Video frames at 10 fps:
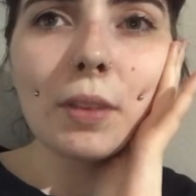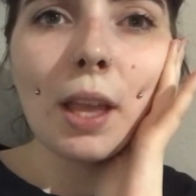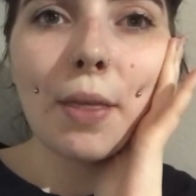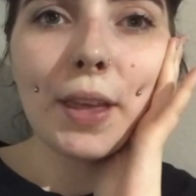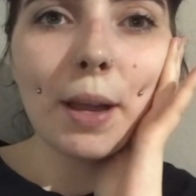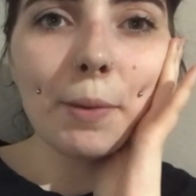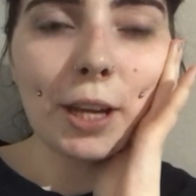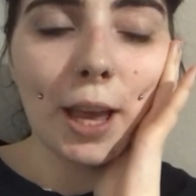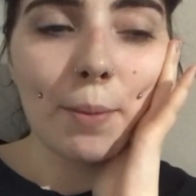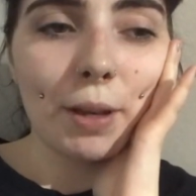I think I'm
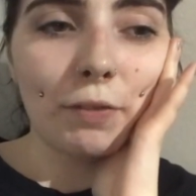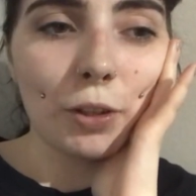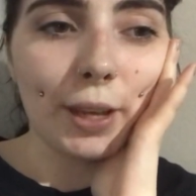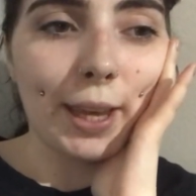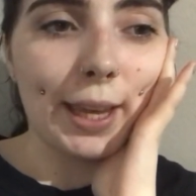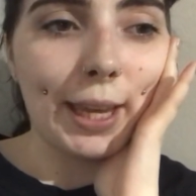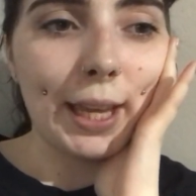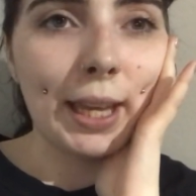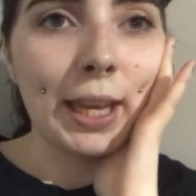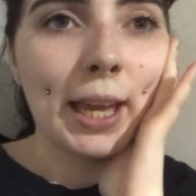gonna end my vlog here
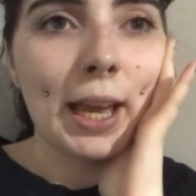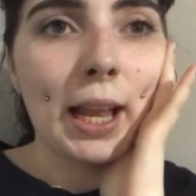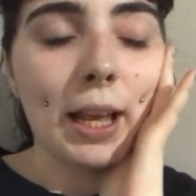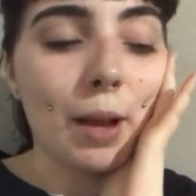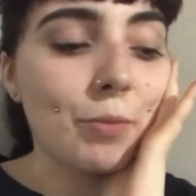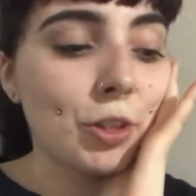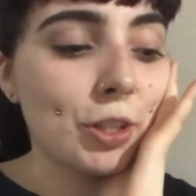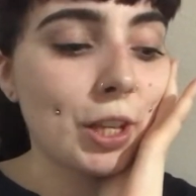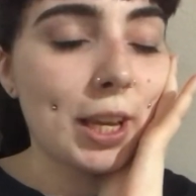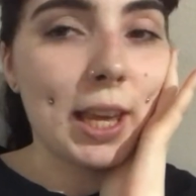like I'm just
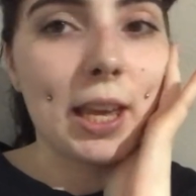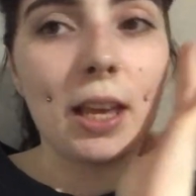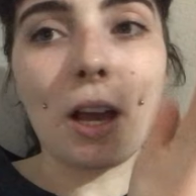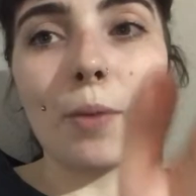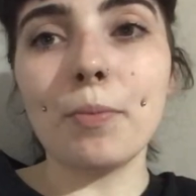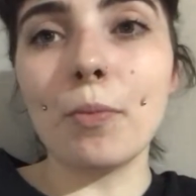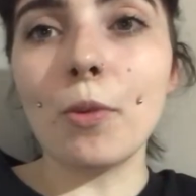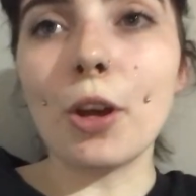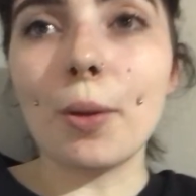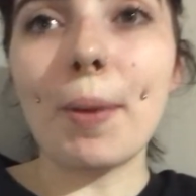gonna eat I'm
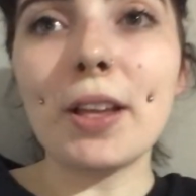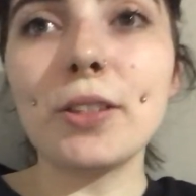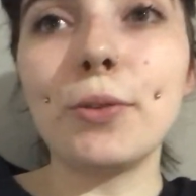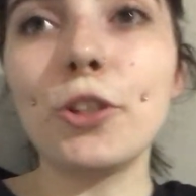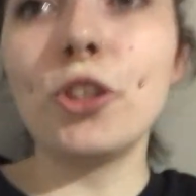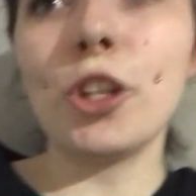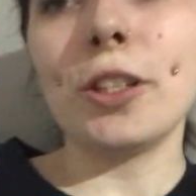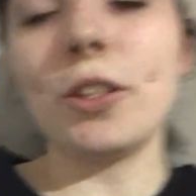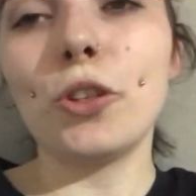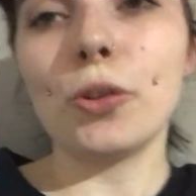about to watch
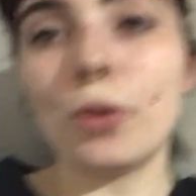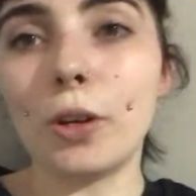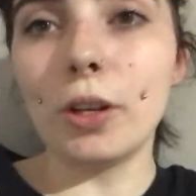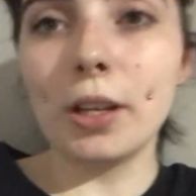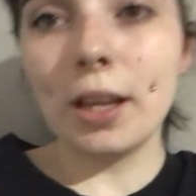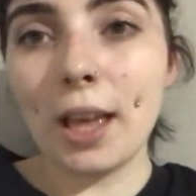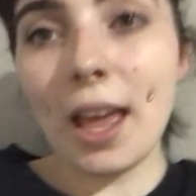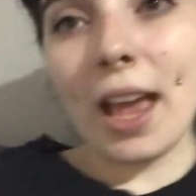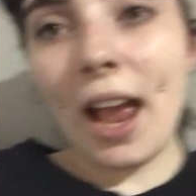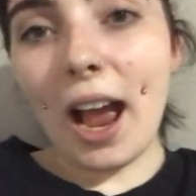Jersey Shore
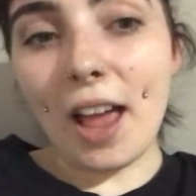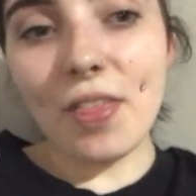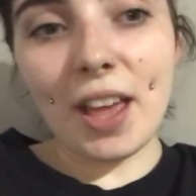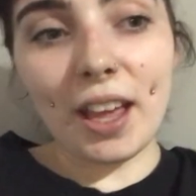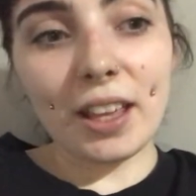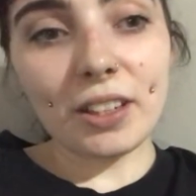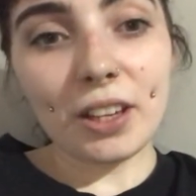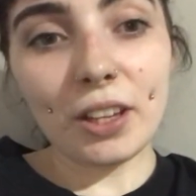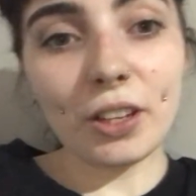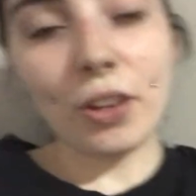and then
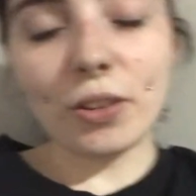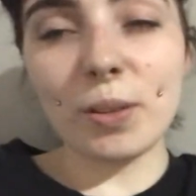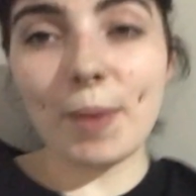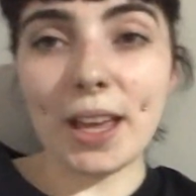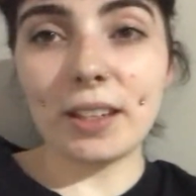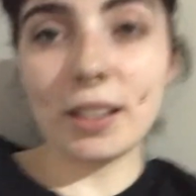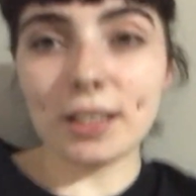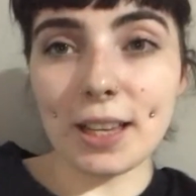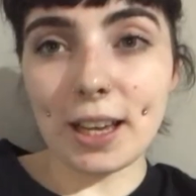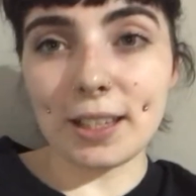go to bed
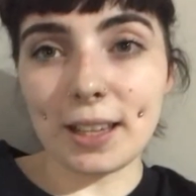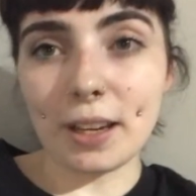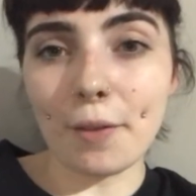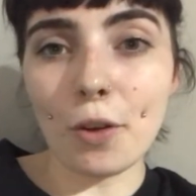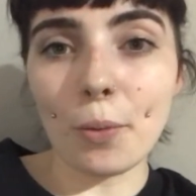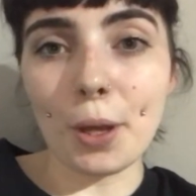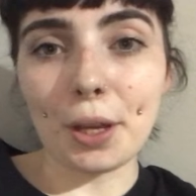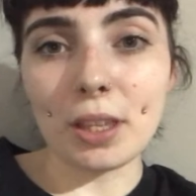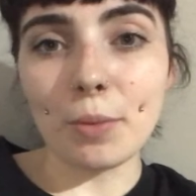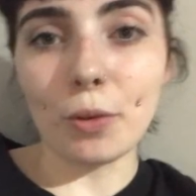because like I said I've got
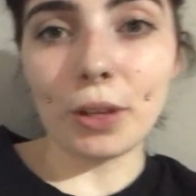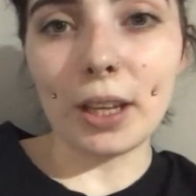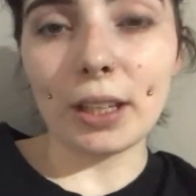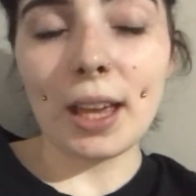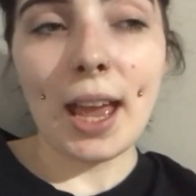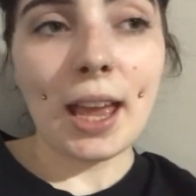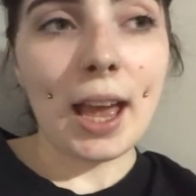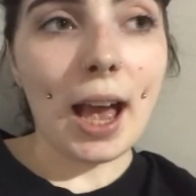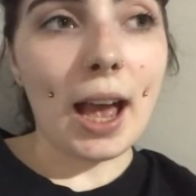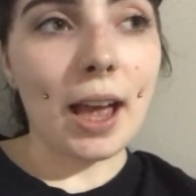work in the morning
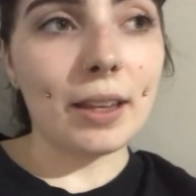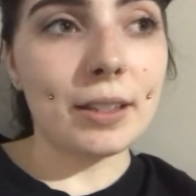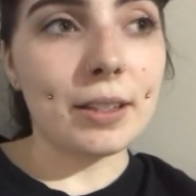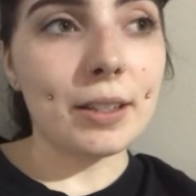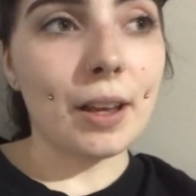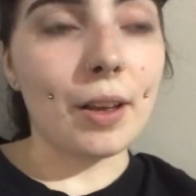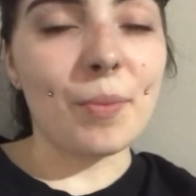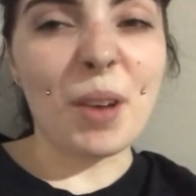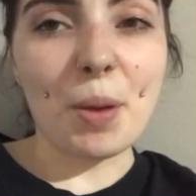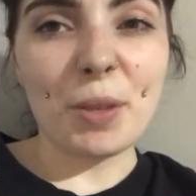and
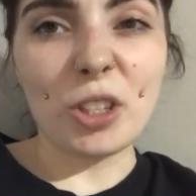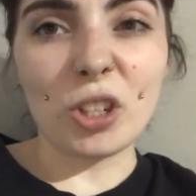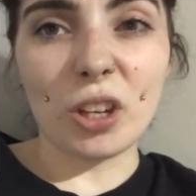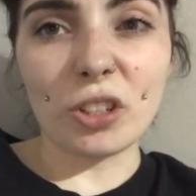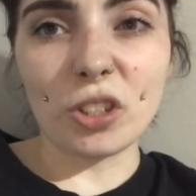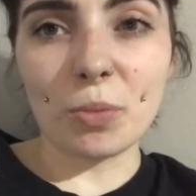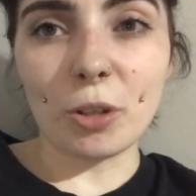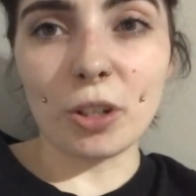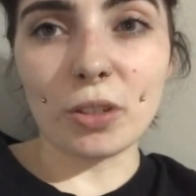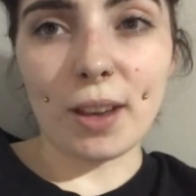um, I'm in charge
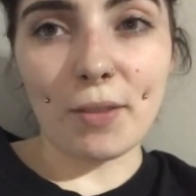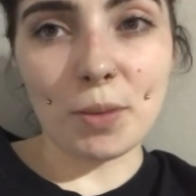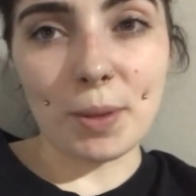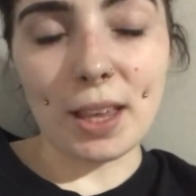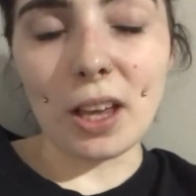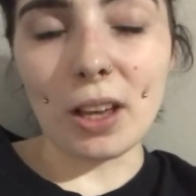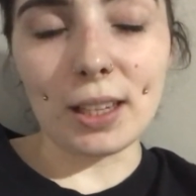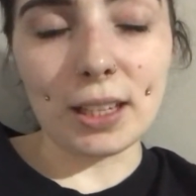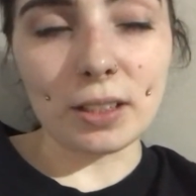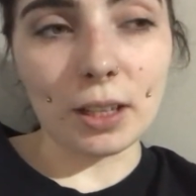tomorrow so I have to be there
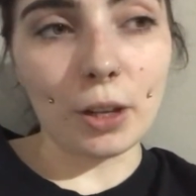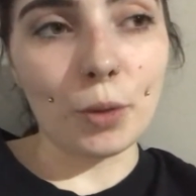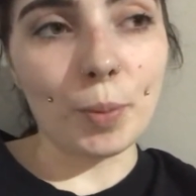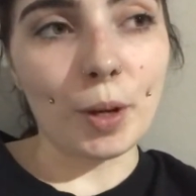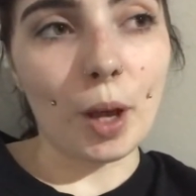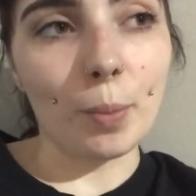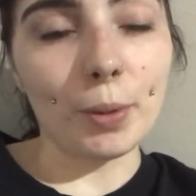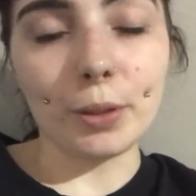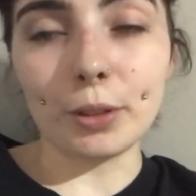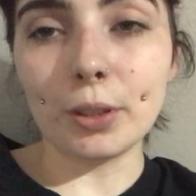early till I open up
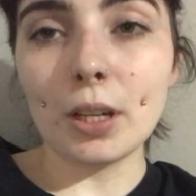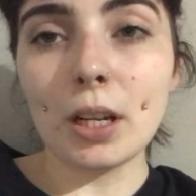and